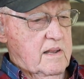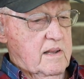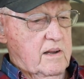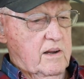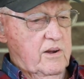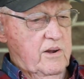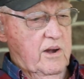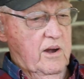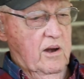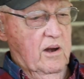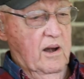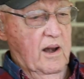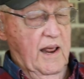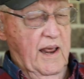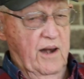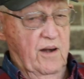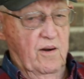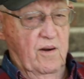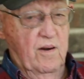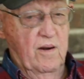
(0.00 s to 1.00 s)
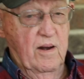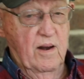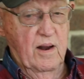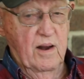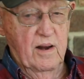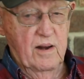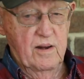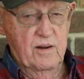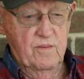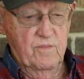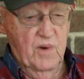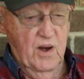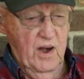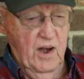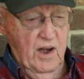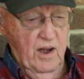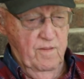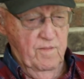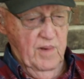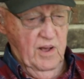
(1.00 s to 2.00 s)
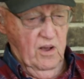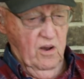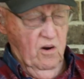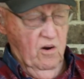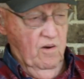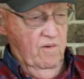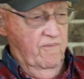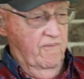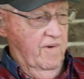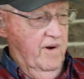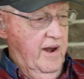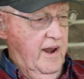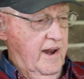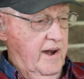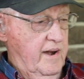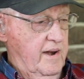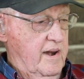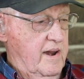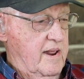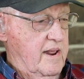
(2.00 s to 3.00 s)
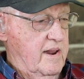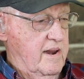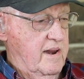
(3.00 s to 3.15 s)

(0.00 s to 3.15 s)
a year later married my girlfriend